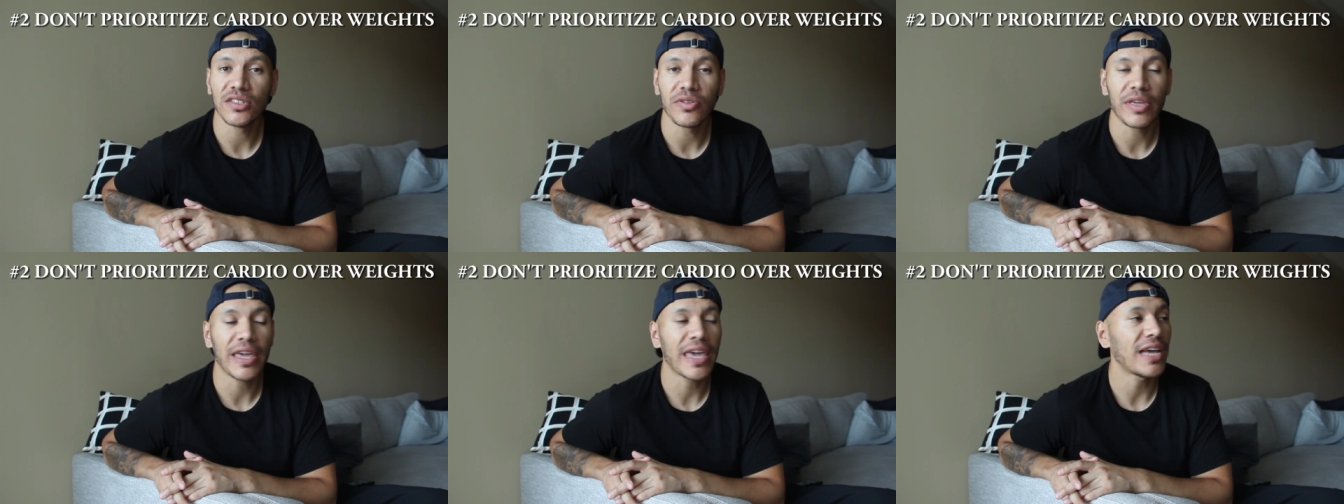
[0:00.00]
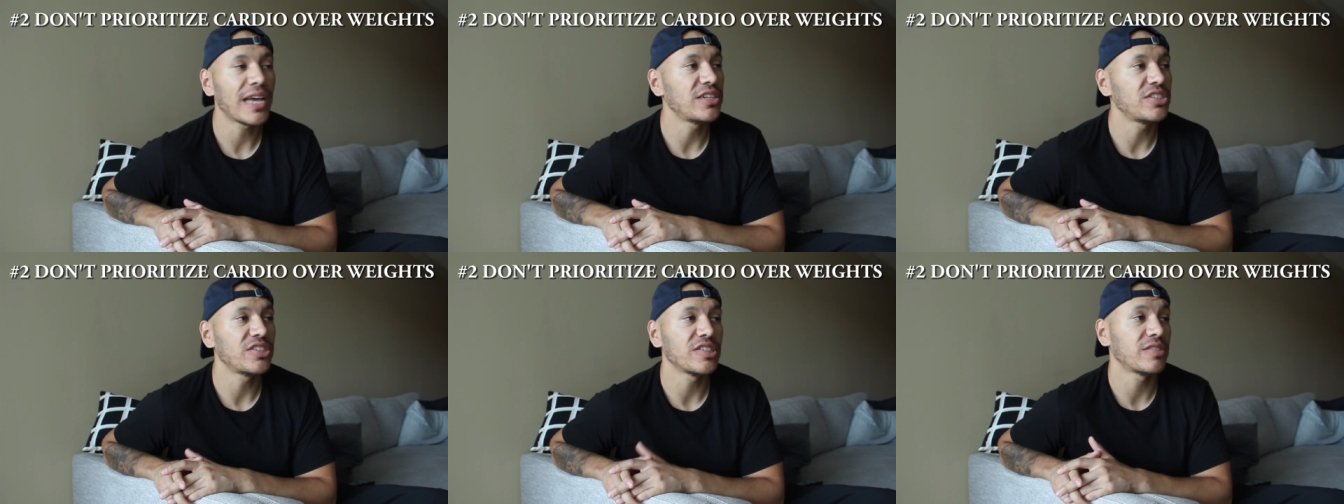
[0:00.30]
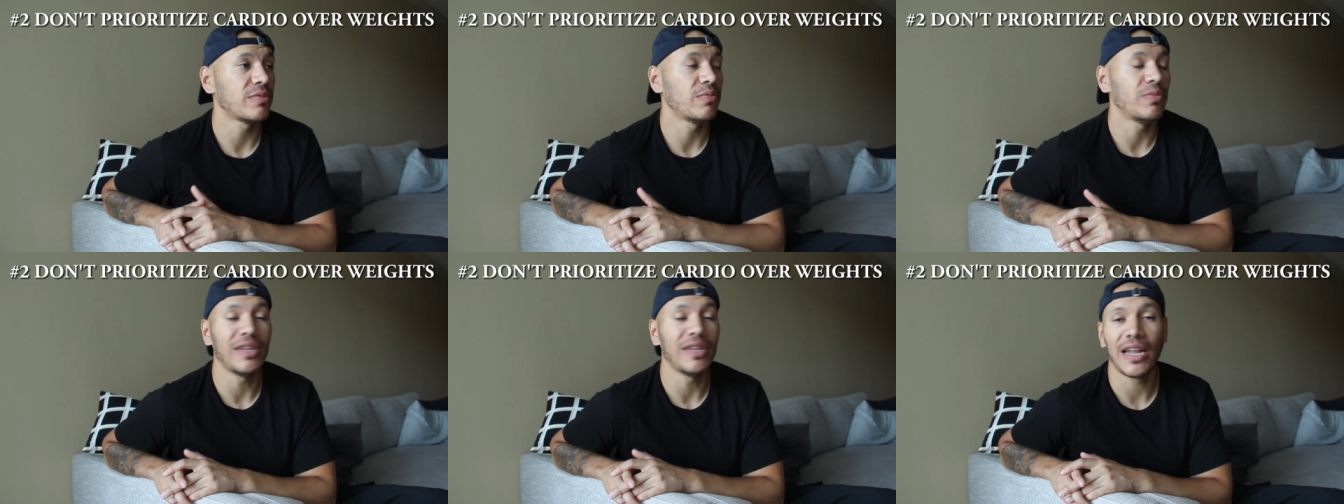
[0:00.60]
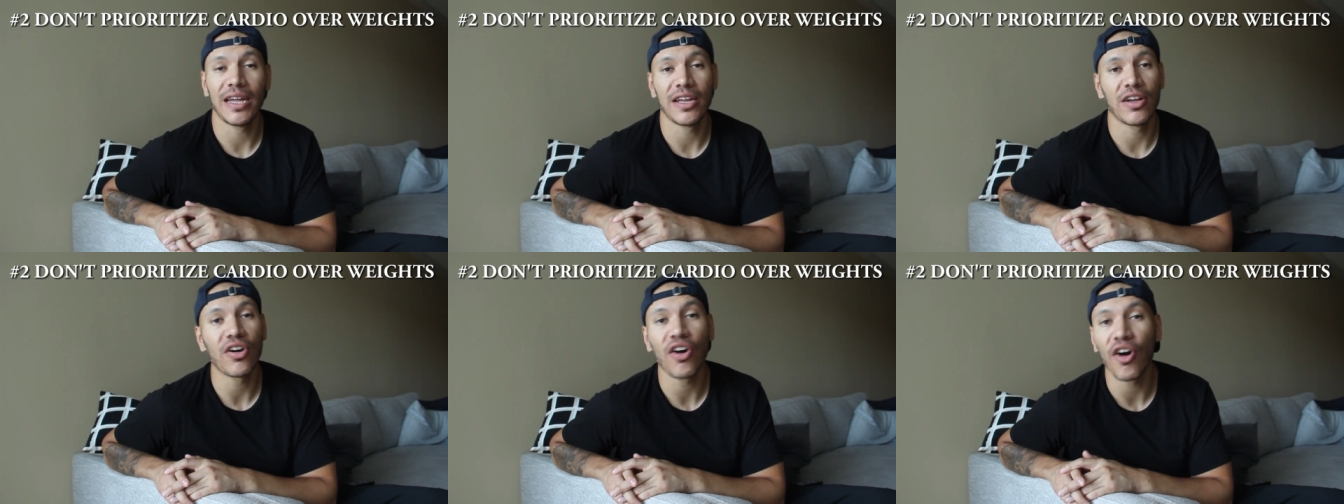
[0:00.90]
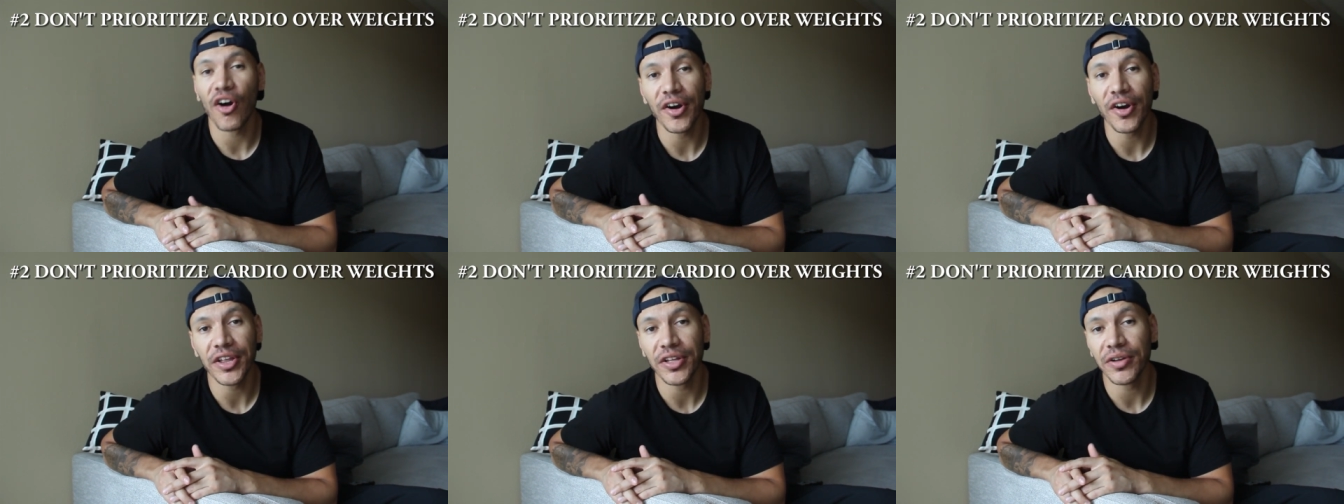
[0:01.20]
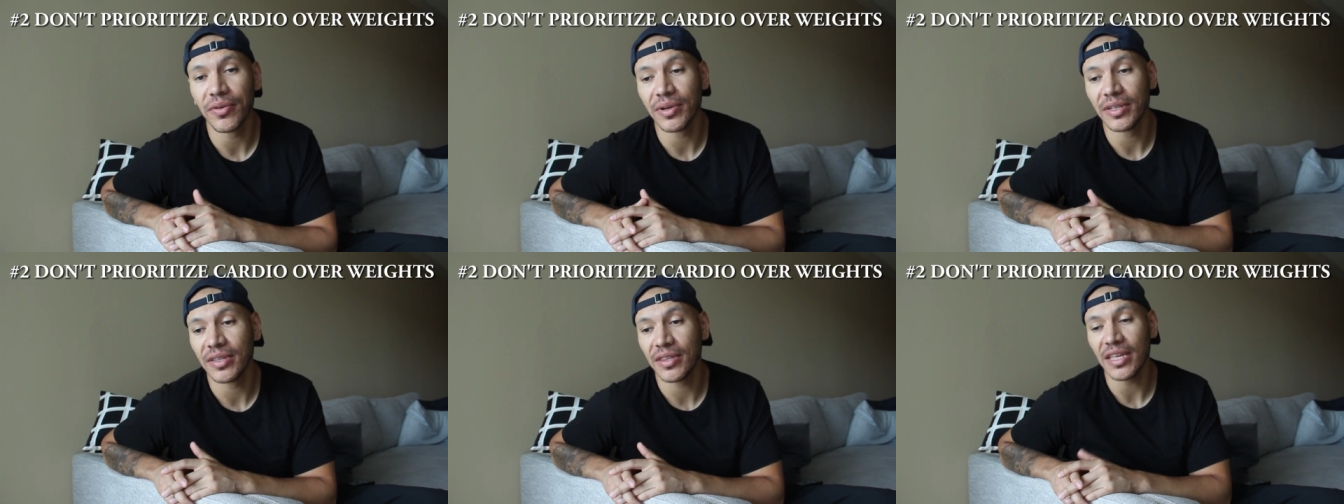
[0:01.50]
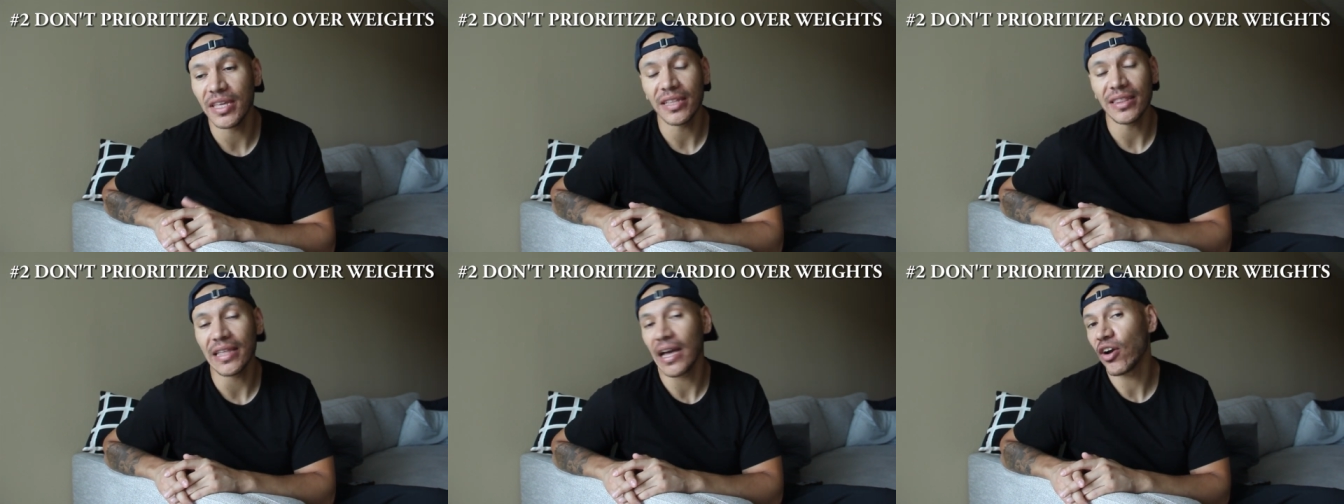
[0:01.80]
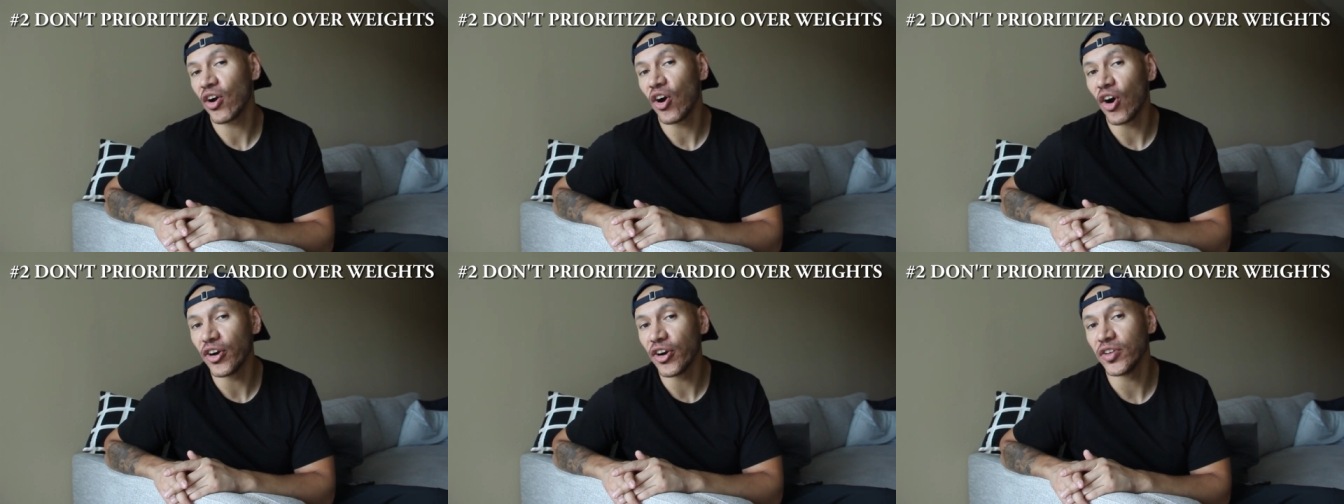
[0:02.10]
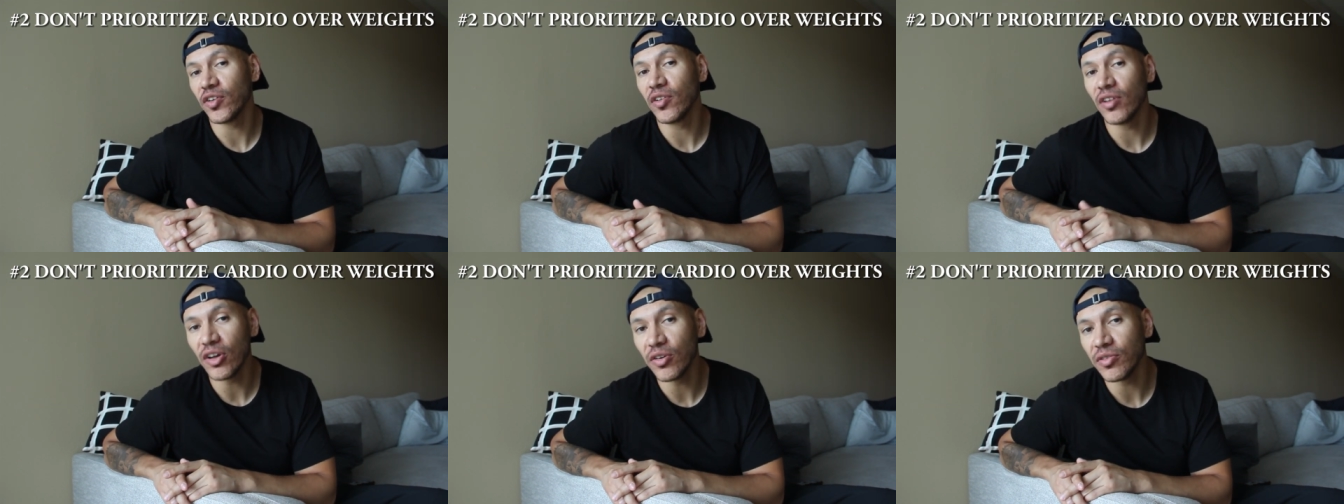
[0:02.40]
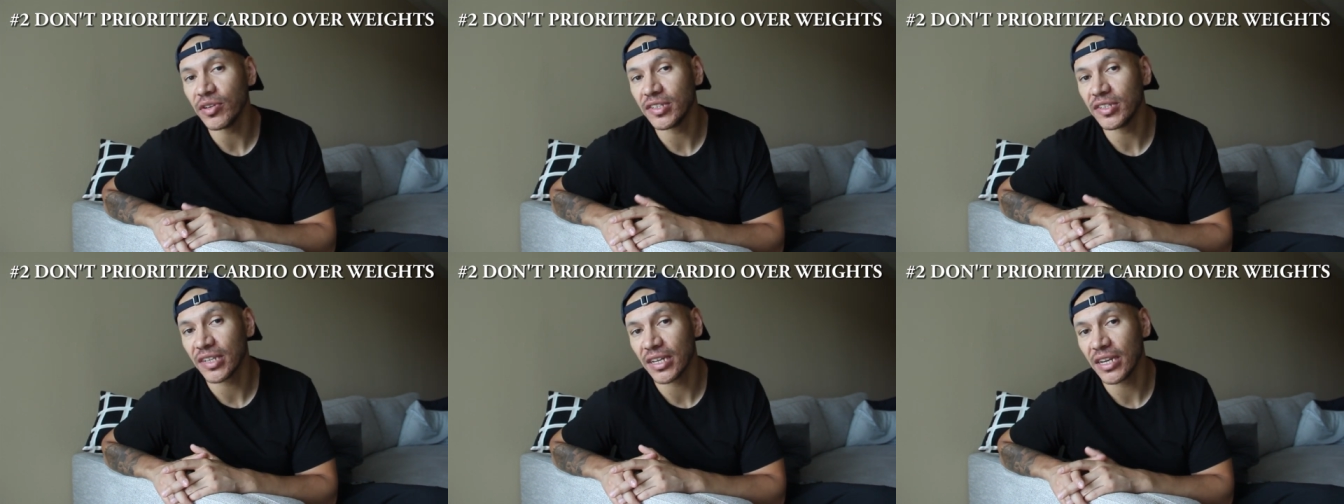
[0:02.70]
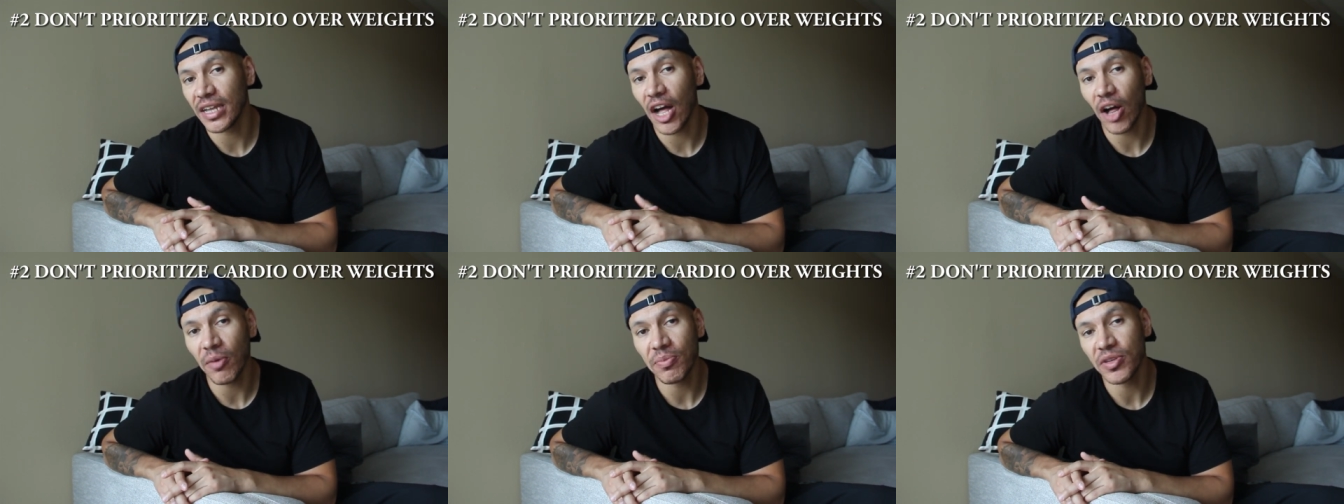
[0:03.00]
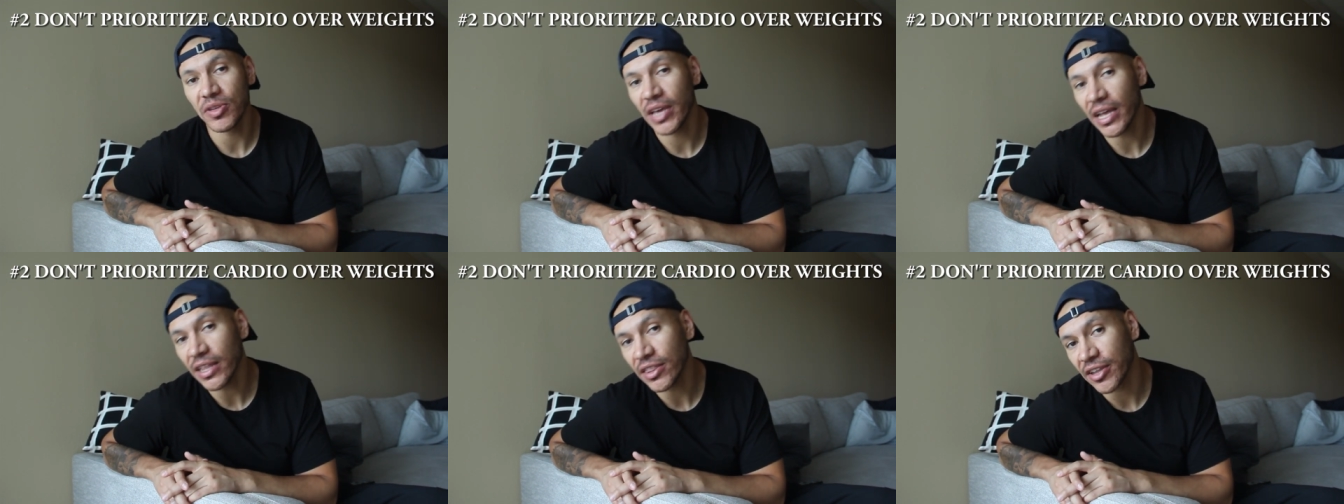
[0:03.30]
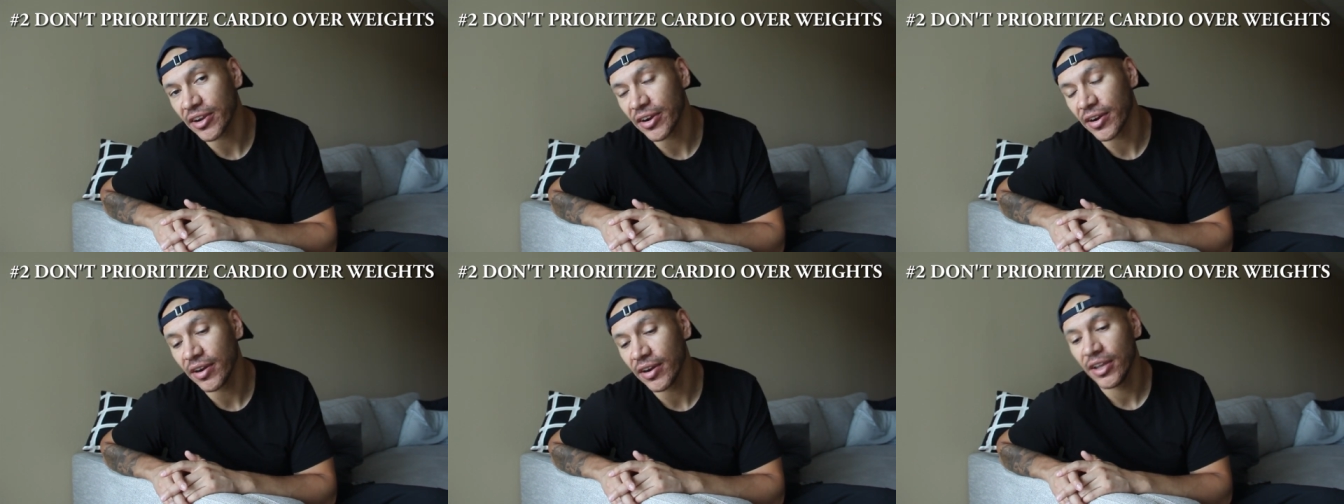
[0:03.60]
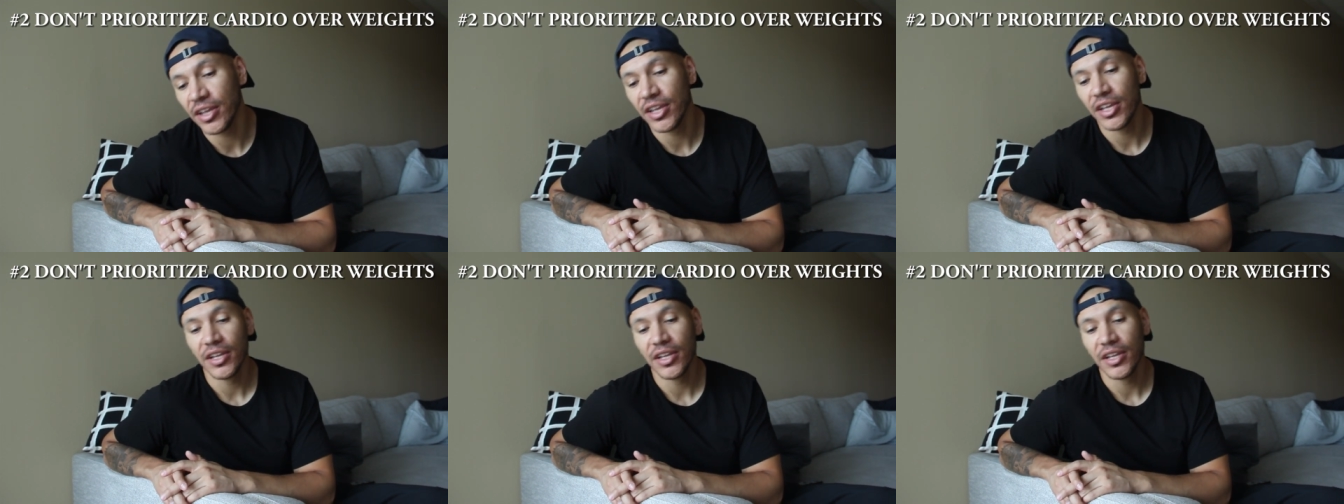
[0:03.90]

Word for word: You can't just rely on cardio and think that cardio alone is gonna help you get there.